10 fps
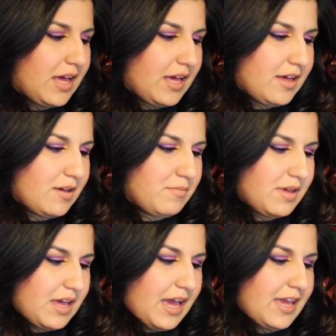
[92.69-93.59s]

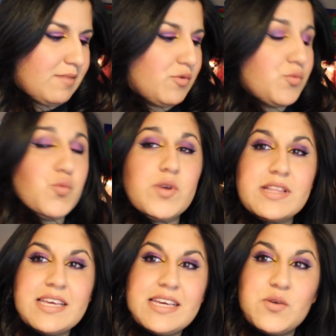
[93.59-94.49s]
I am
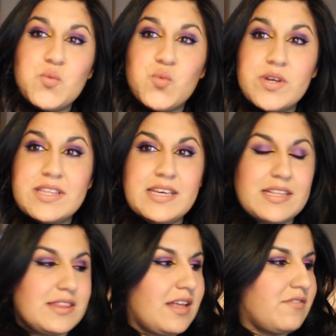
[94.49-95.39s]
really, really
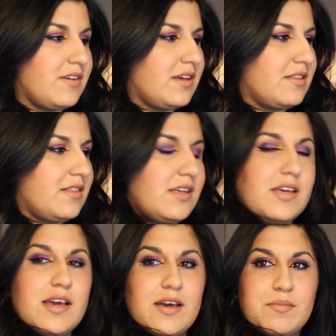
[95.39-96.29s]
loving
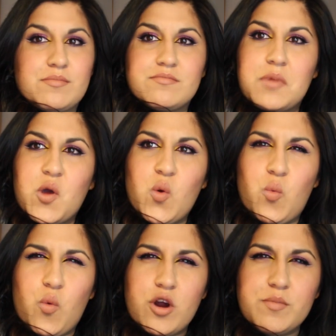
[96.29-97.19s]
the
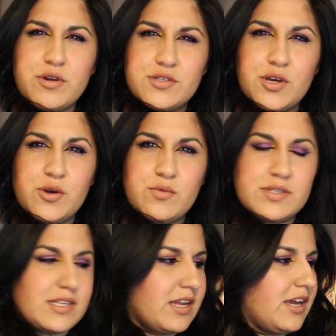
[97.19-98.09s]
warmer
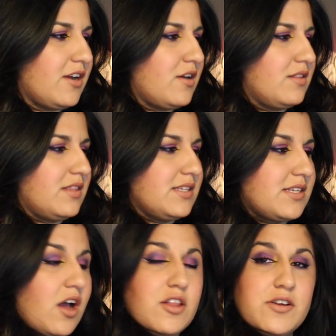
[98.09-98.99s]
tones in here. This
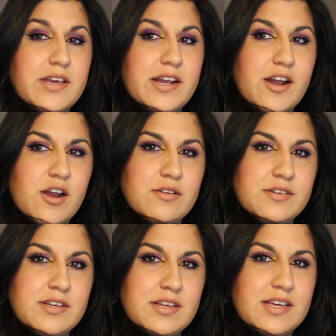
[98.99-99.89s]
color
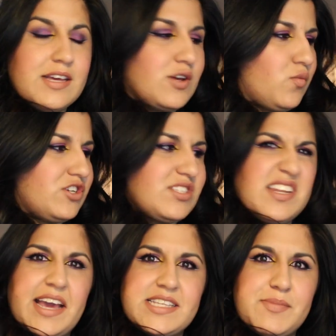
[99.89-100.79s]
here, which is
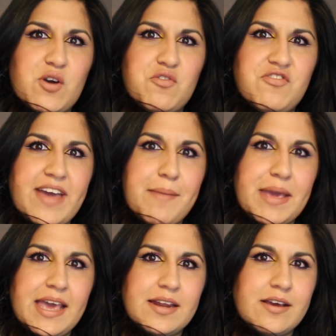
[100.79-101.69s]
a nice big old fat
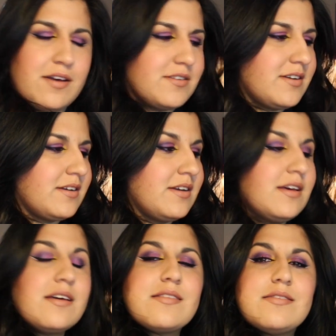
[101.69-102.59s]
pan color.
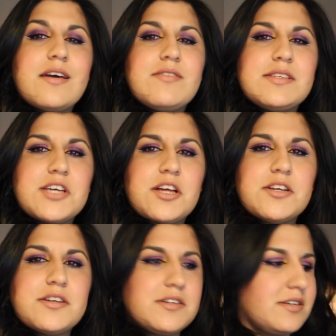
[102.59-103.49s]
Love this
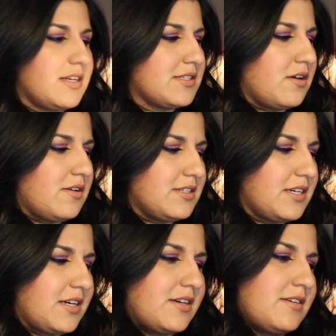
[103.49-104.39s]
color. It's called
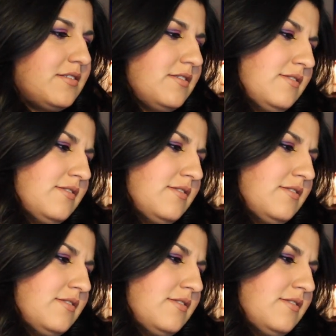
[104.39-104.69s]
a...